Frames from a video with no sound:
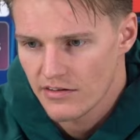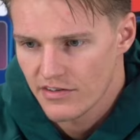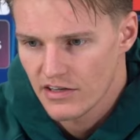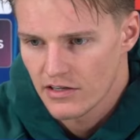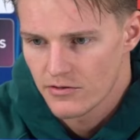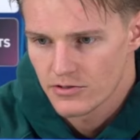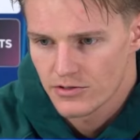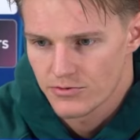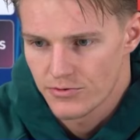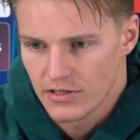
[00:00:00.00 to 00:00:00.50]
I think
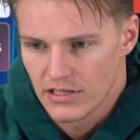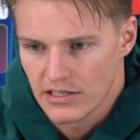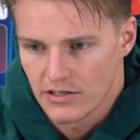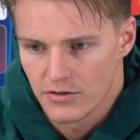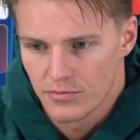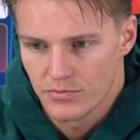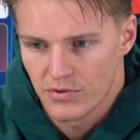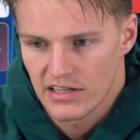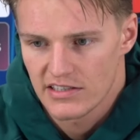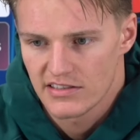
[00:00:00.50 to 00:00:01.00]
it was a really
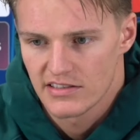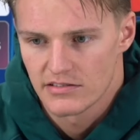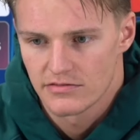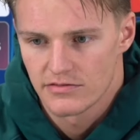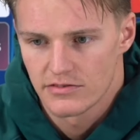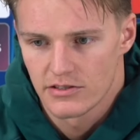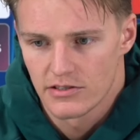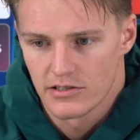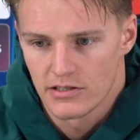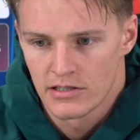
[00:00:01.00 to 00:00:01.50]
good practice
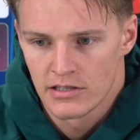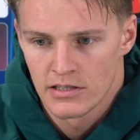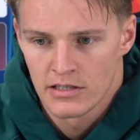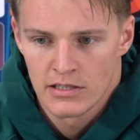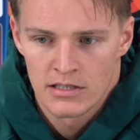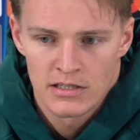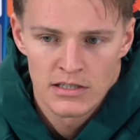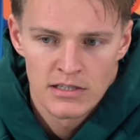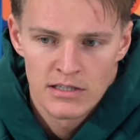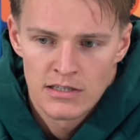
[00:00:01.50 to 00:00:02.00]
for
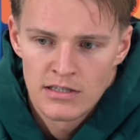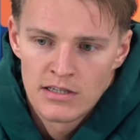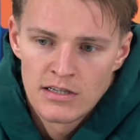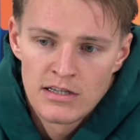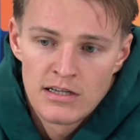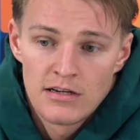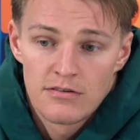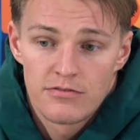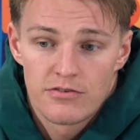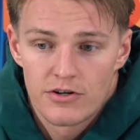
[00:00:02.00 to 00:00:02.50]

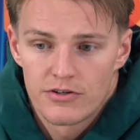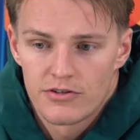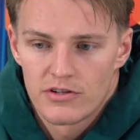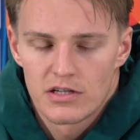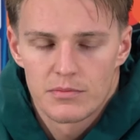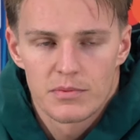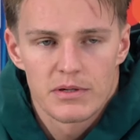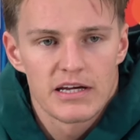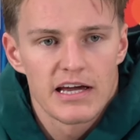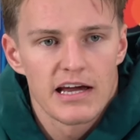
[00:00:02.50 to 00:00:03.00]
for
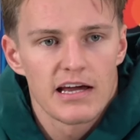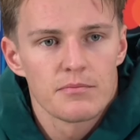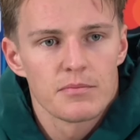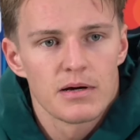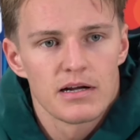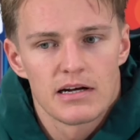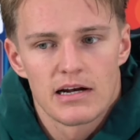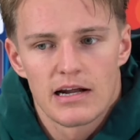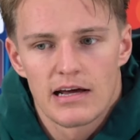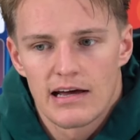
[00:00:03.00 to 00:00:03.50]
another big game,
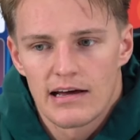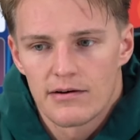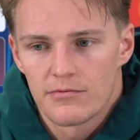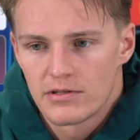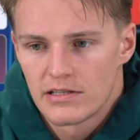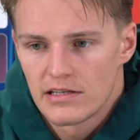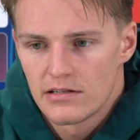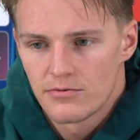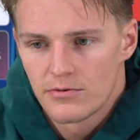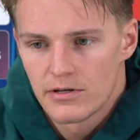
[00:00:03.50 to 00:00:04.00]
and uh, and we
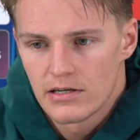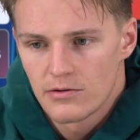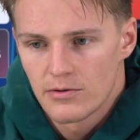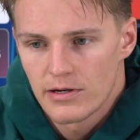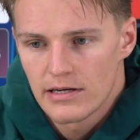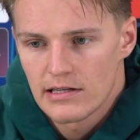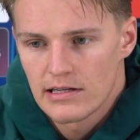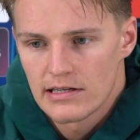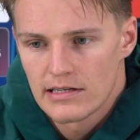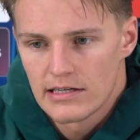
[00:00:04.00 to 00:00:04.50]
did really
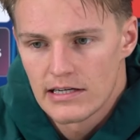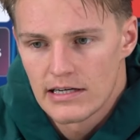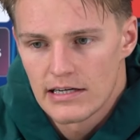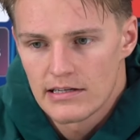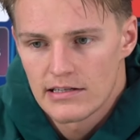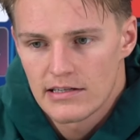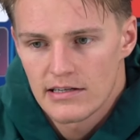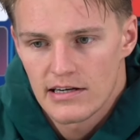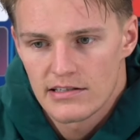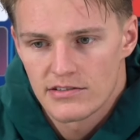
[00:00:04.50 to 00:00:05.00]
well. And uh,
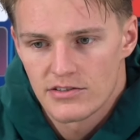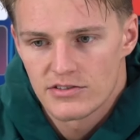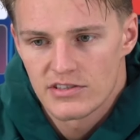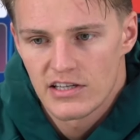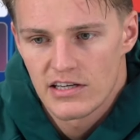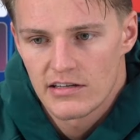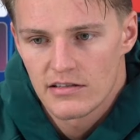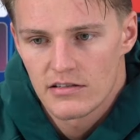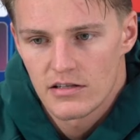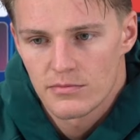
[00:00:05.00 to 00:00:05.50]
as you
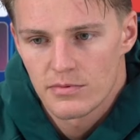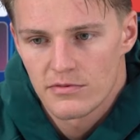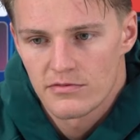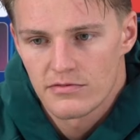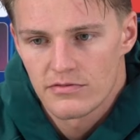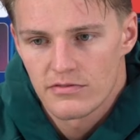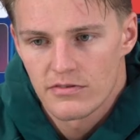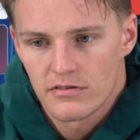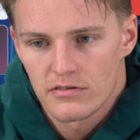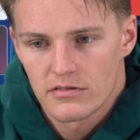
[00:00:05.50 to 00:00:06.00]
say, top
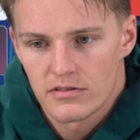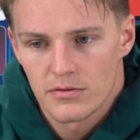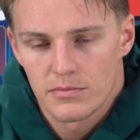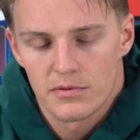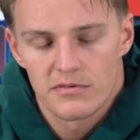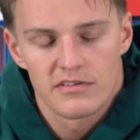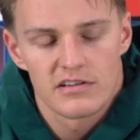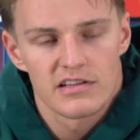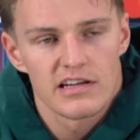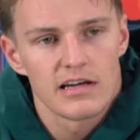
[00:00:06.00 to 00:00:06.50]
of top
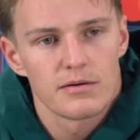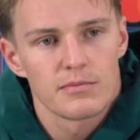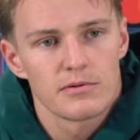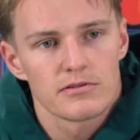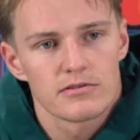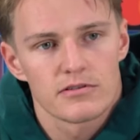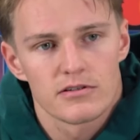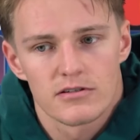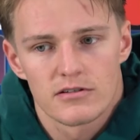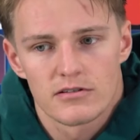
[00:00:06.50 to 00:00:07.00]
of the table.
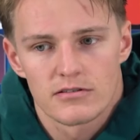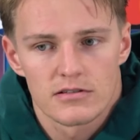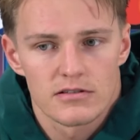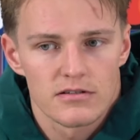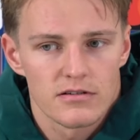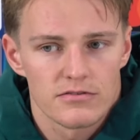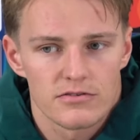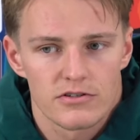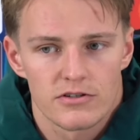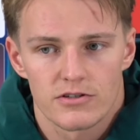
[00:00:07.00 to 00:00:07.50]
So
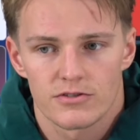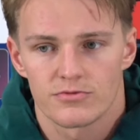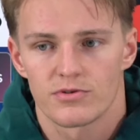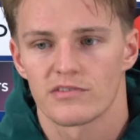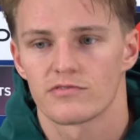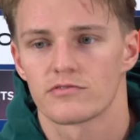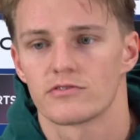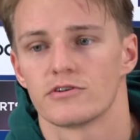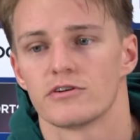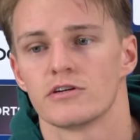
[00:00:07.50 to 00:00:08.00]
of course we
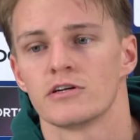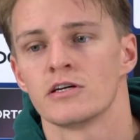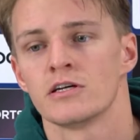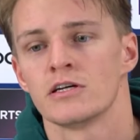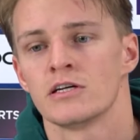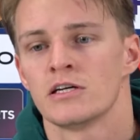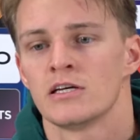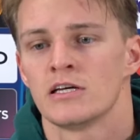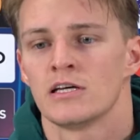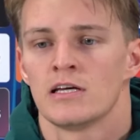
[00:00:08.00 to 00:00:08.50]
have to
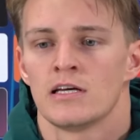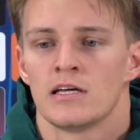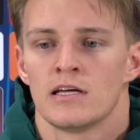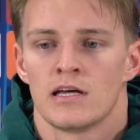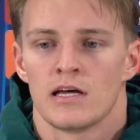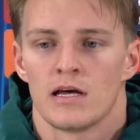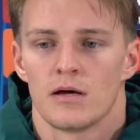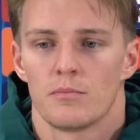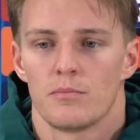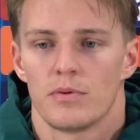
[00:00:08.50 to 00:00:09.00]

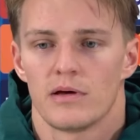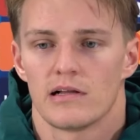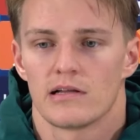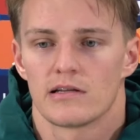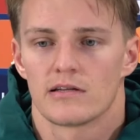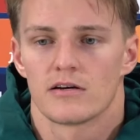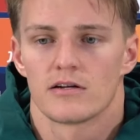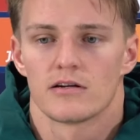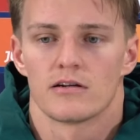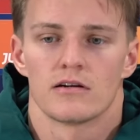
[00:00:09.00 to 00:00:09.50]

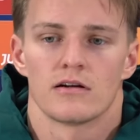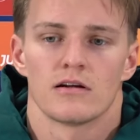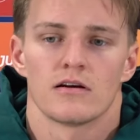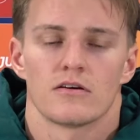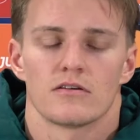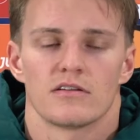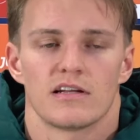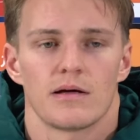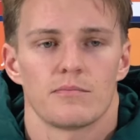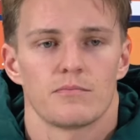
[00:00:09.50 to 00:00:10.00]
build on
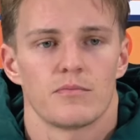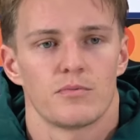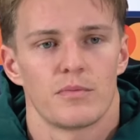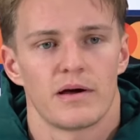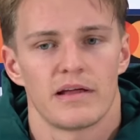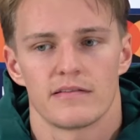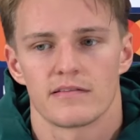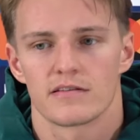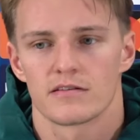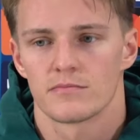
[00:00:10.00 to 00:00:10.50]
on that
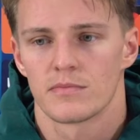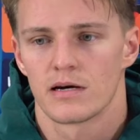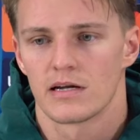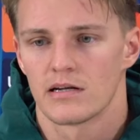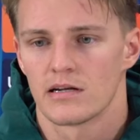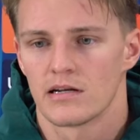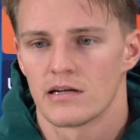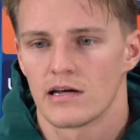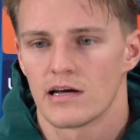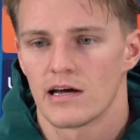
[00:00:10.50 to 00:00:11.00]
momentum
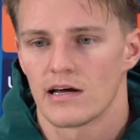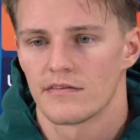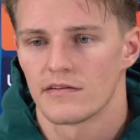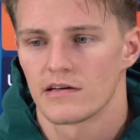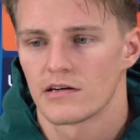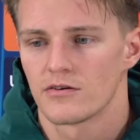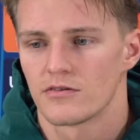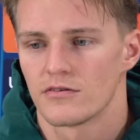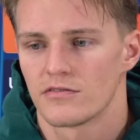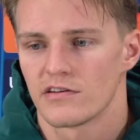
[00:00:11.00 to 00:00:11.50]
and and the
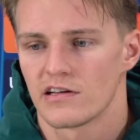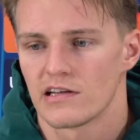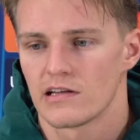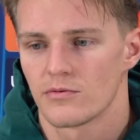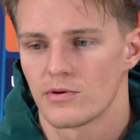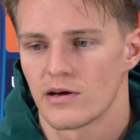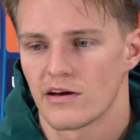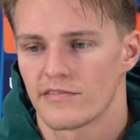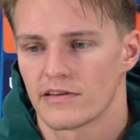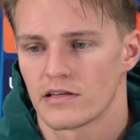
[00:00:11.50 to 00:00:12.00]
good feeling
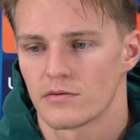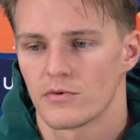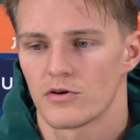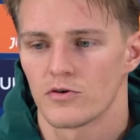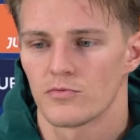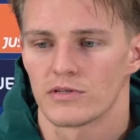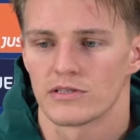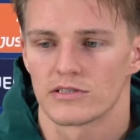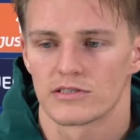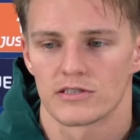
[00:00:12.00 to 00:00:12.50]
we have at the
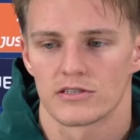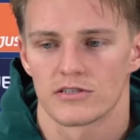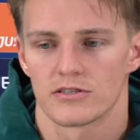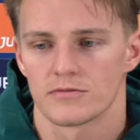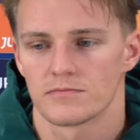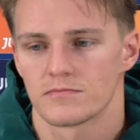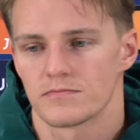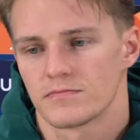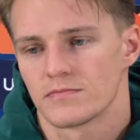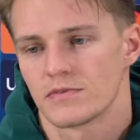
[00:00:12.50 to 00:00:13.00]
moment. So
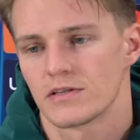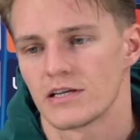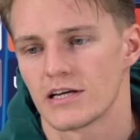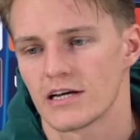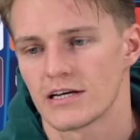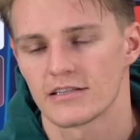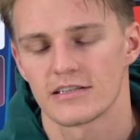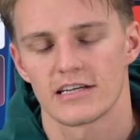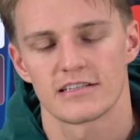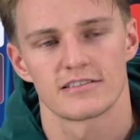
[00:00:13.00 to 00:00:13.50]

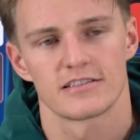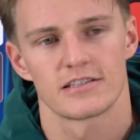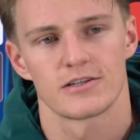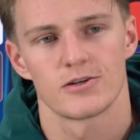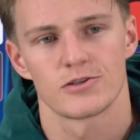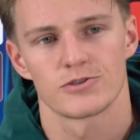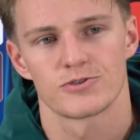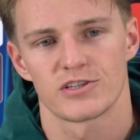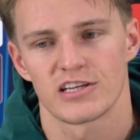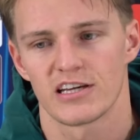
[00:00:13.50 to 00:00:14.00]
yeah, that's the
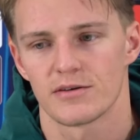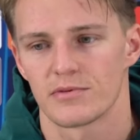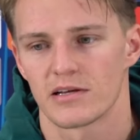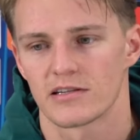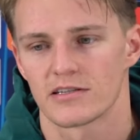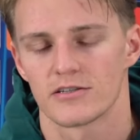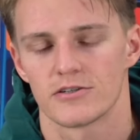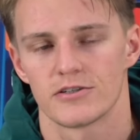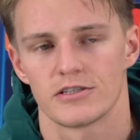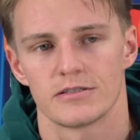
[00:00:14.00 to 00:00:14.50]
goal to keep
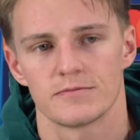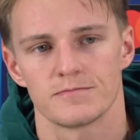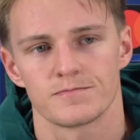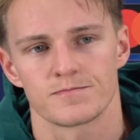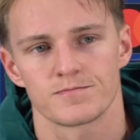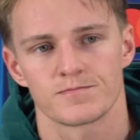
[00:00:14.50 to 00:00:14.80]
that going.